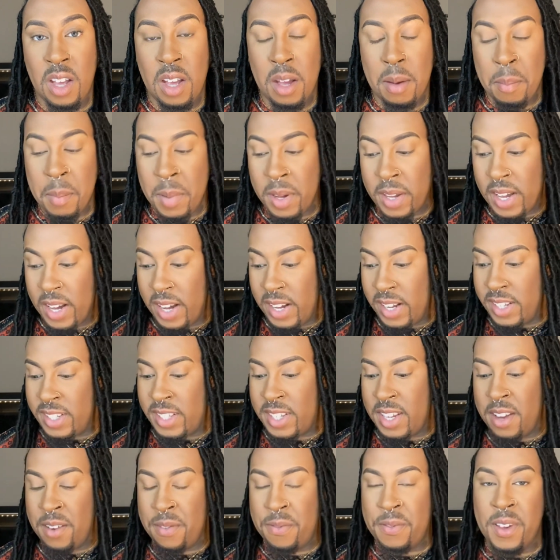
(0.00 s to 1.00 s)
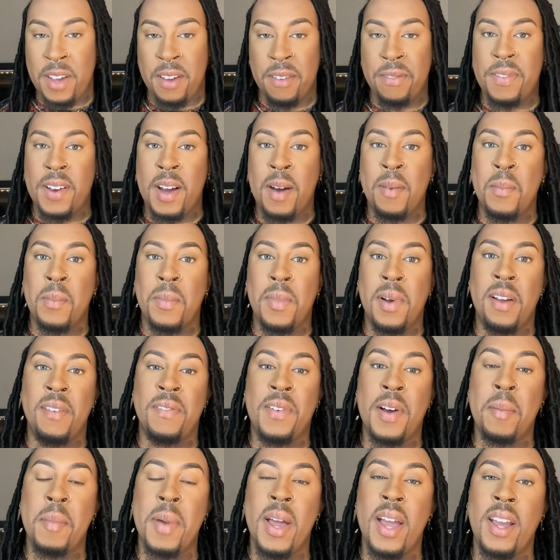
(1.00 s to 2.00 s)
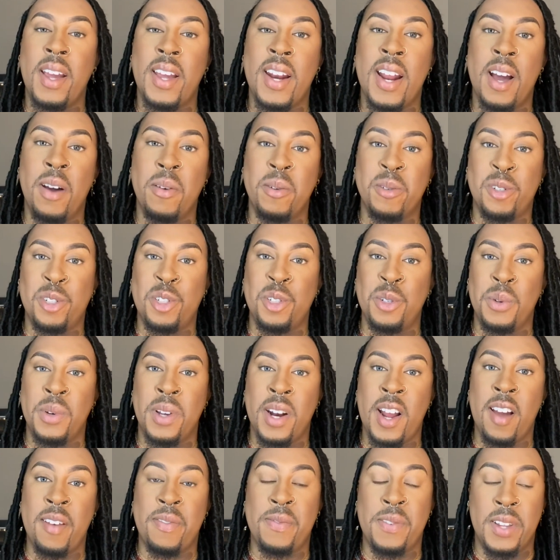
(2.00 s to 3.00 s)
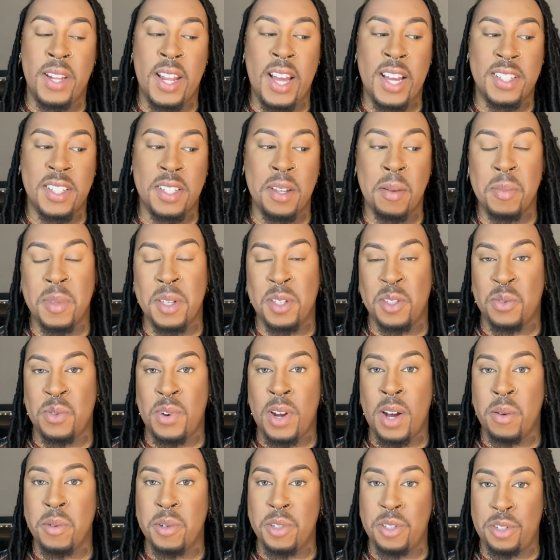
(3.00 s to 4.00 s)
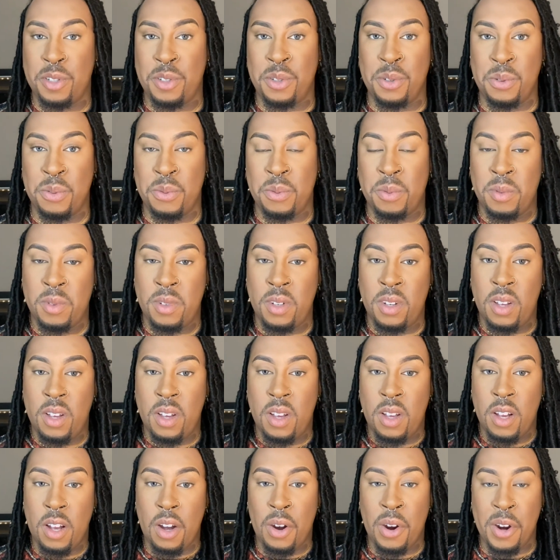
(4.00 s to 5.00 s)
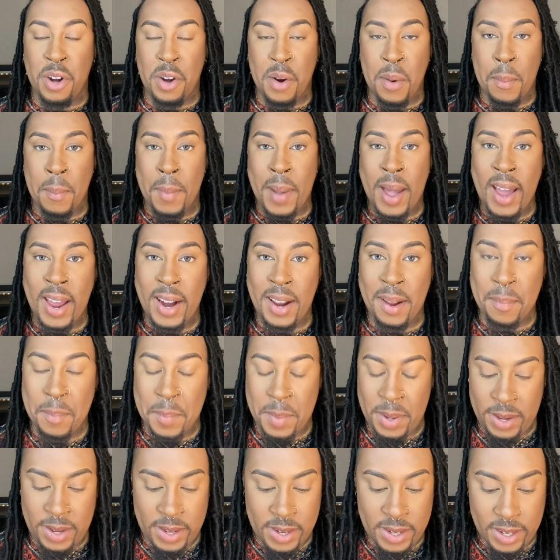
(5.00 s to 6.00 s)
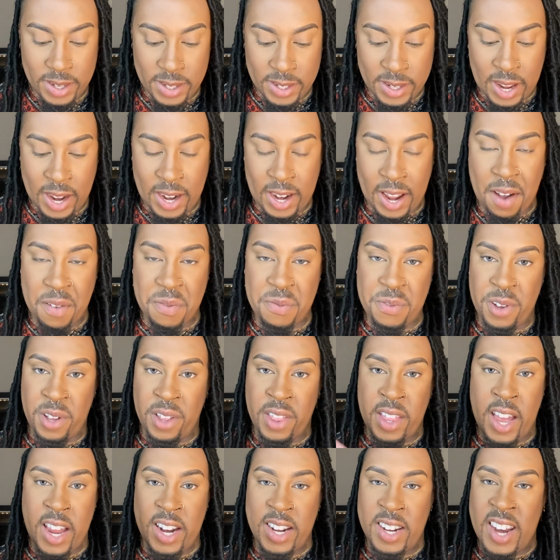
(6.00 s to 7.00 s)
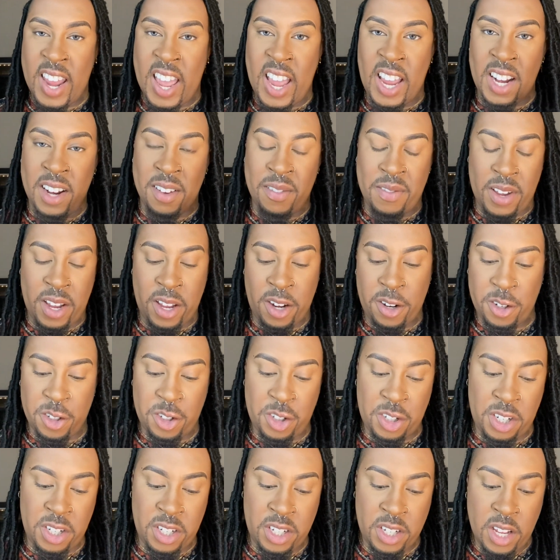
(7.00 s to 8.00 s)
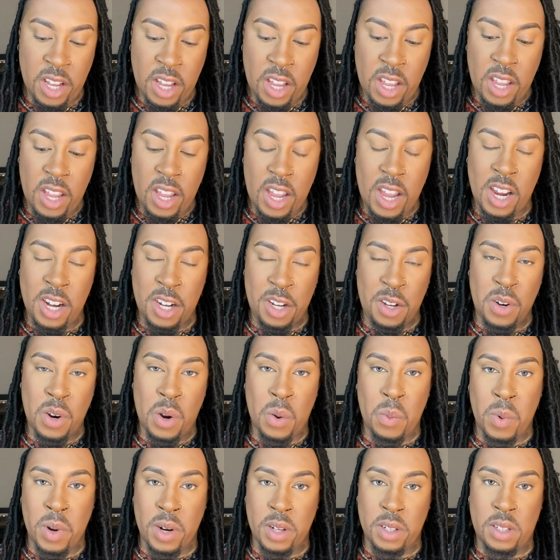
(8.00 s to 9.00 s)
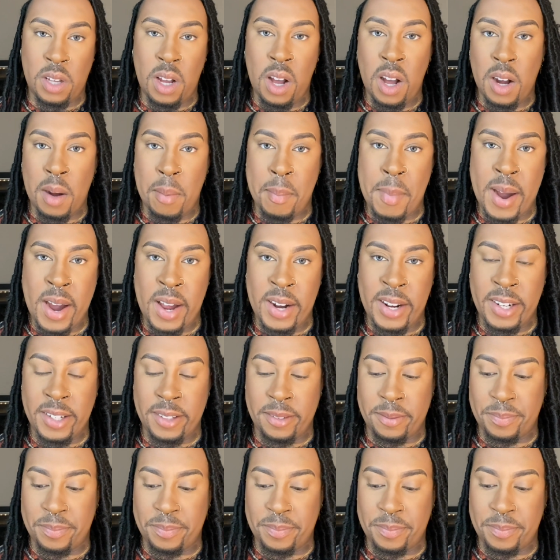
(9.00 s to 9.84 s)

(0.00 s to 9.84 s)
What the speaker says: Because if I'm hanging out with you and I feel like something's wrong with you, or you're mad at me, like I feel that negative energy, and you don't want to talk about it,